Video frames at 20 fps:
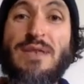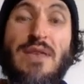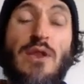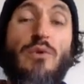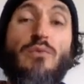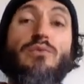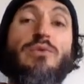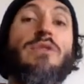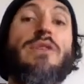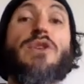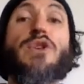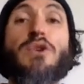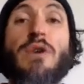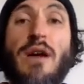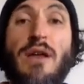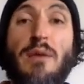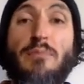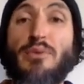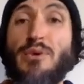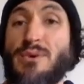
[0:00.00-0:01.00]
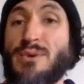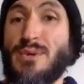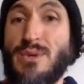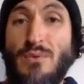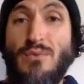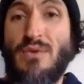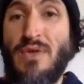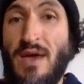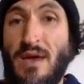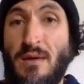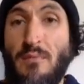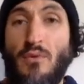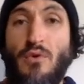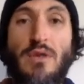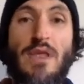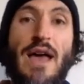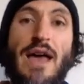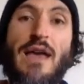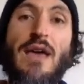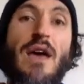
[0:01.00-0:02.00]
really trying to pursue them, or
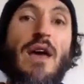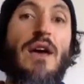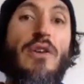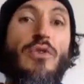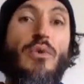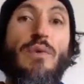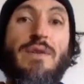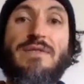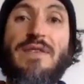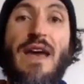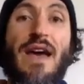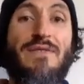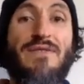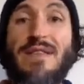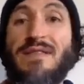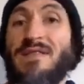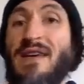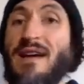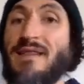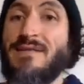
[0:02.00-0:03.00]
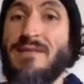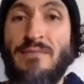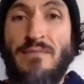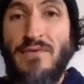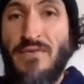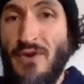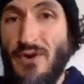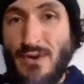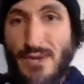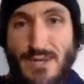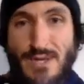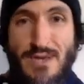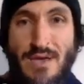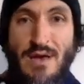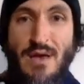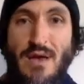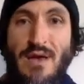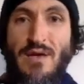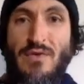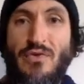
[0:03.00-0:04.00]
like the ones that have to text them first,
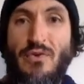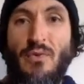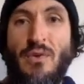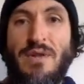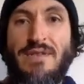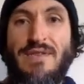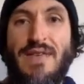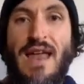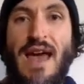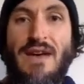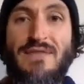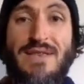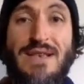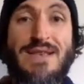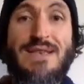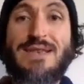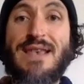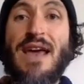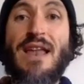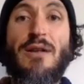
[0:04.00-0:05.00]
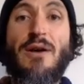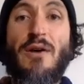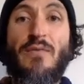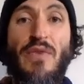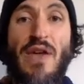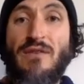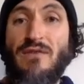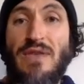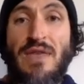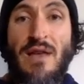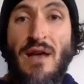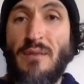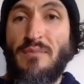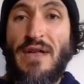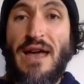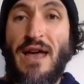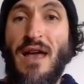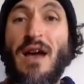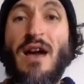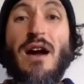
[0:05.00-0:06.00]
the ones that have to set everything up.
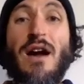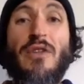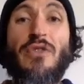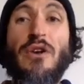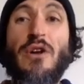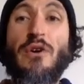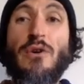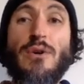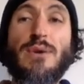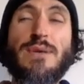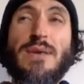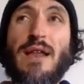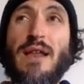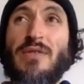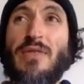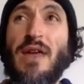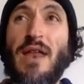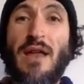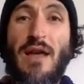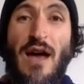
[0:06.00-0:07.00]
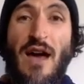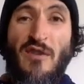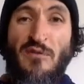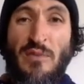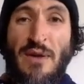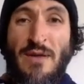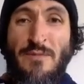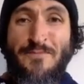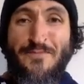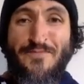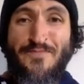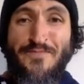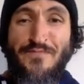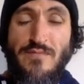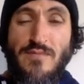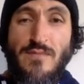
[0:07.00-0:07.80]
Like the girls that I've been